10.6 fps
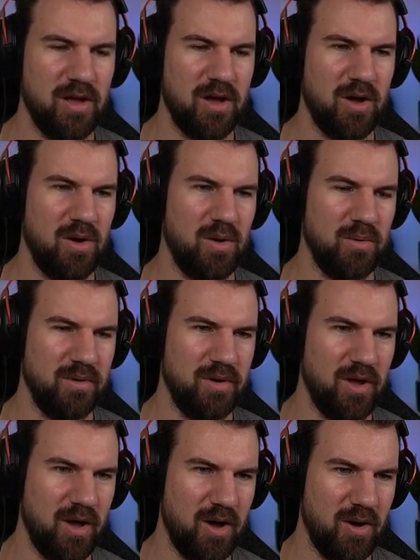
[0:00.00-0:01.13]
Oh
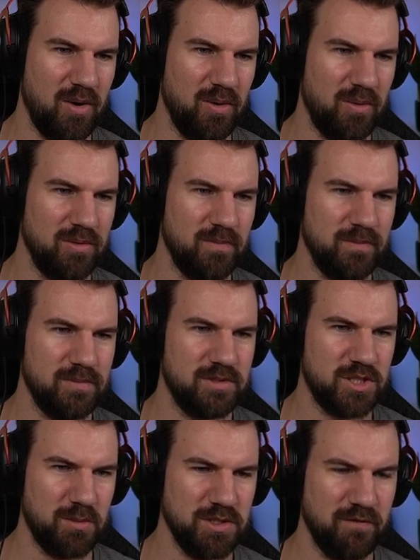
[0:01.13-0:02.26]
no.
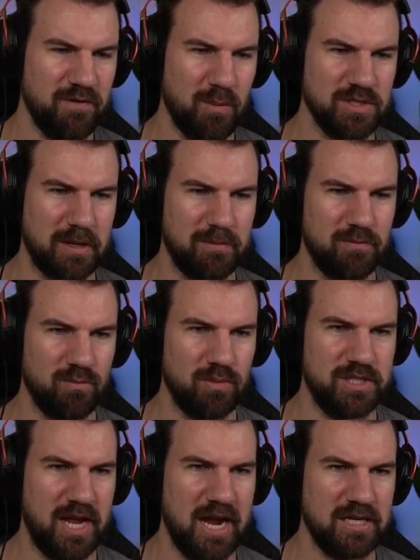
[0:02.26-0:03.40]
So much of it was like
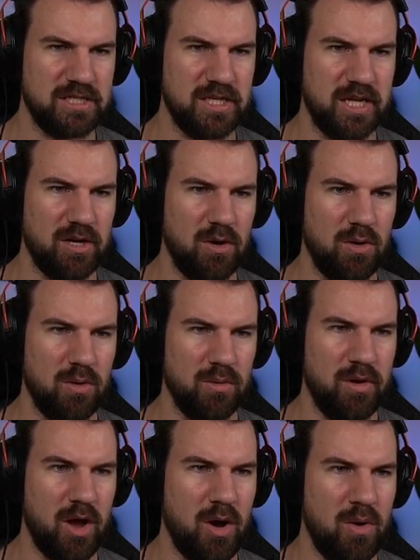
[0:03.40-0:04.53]
redacted. Oh
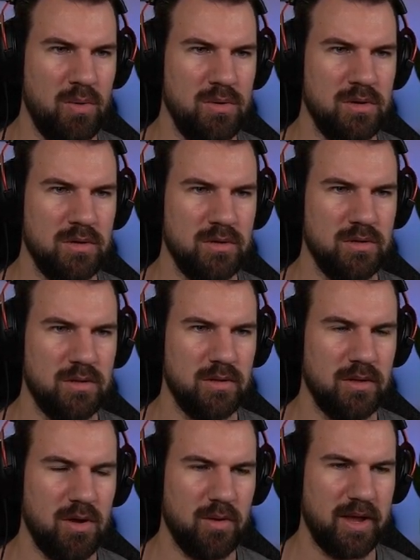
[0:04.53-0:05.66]
no.
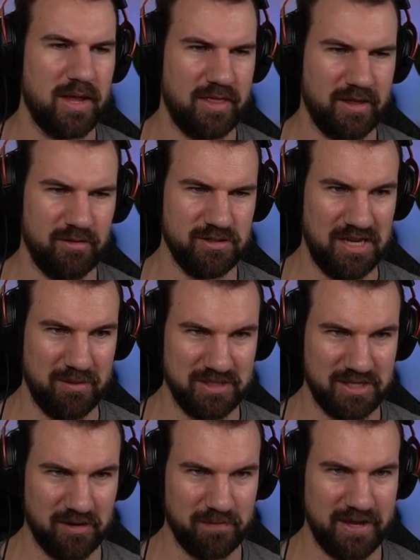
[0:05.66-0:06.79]
Okay, yeah, there's demons
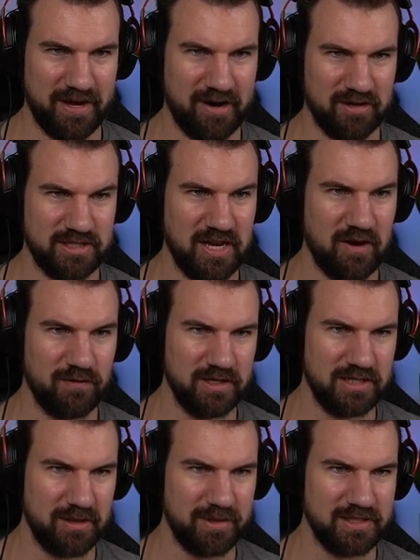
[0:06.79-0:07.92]
here. There's definitely
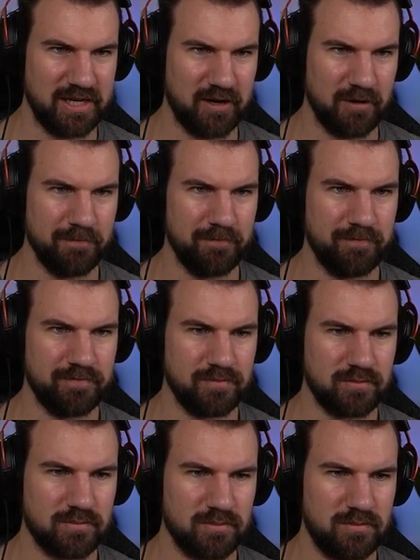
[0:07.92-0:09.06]
demons here.
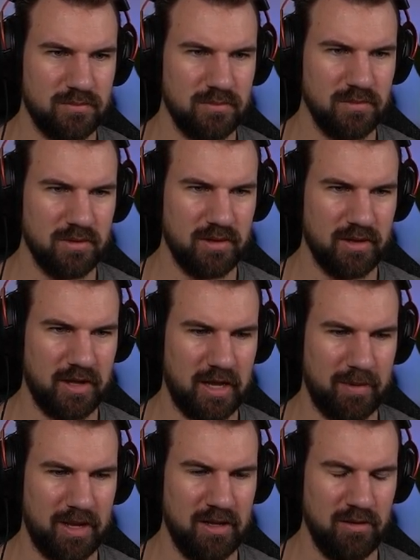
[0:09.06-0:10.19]

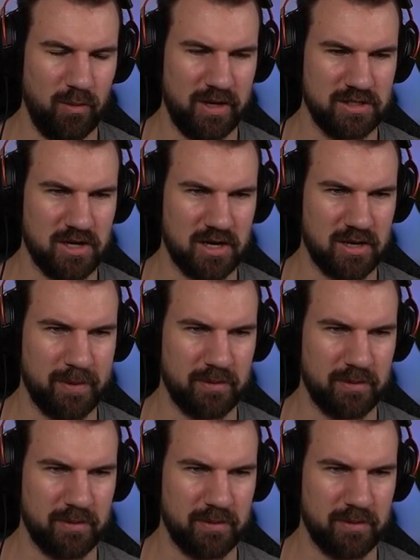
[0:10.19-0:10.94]
Amy, we can talk